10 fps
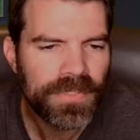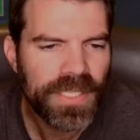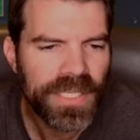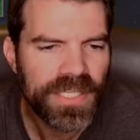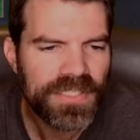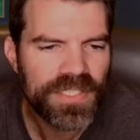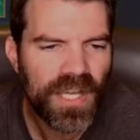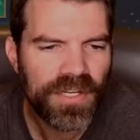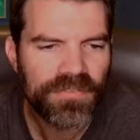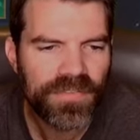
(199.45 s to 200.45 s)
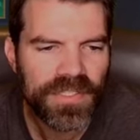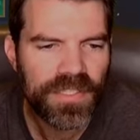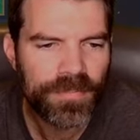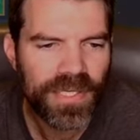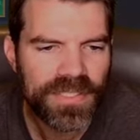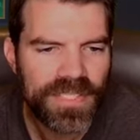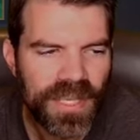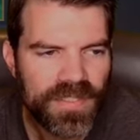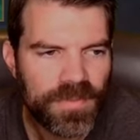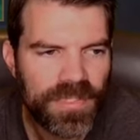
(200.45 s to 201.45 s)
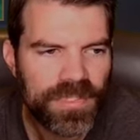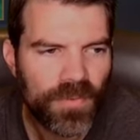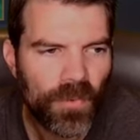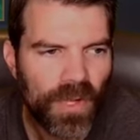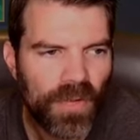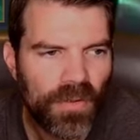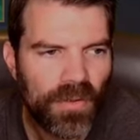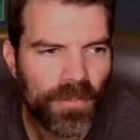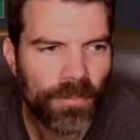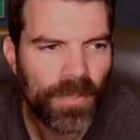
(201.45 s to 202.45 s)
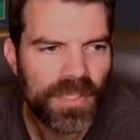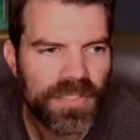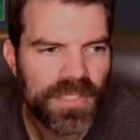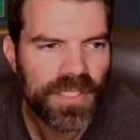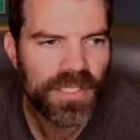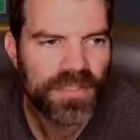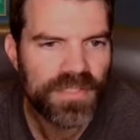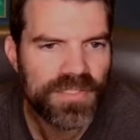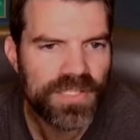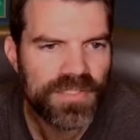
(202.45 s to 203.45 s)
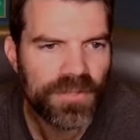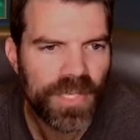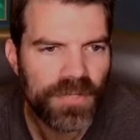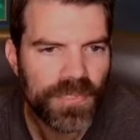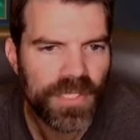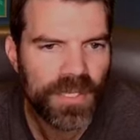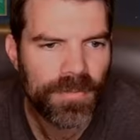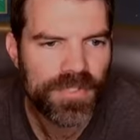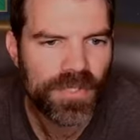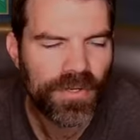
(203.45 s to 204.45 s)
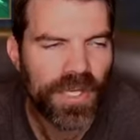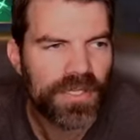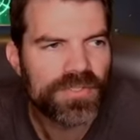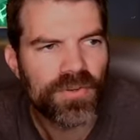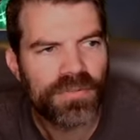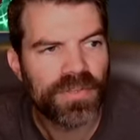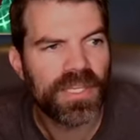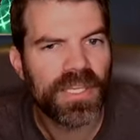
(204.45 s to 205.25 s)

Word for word: It is unaffected by attack speed as well. But uh, this does do AoE damage. Okay, so everything,